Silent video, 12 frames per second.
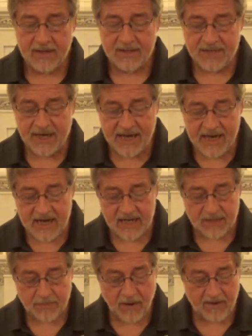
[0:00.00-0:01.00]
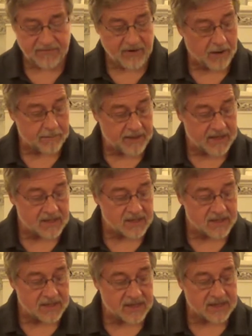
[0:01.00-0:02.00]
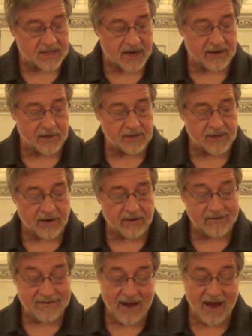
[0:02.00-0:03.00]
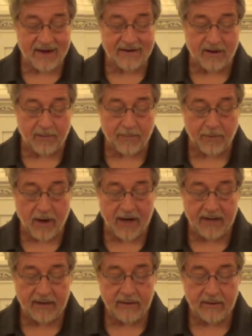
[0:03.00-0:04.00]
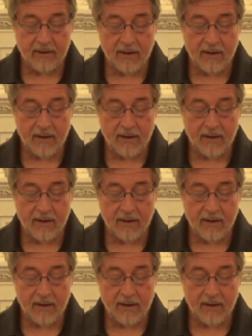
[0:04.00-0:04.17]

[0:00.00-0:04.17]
See, he is puffed up, his desires are not upright,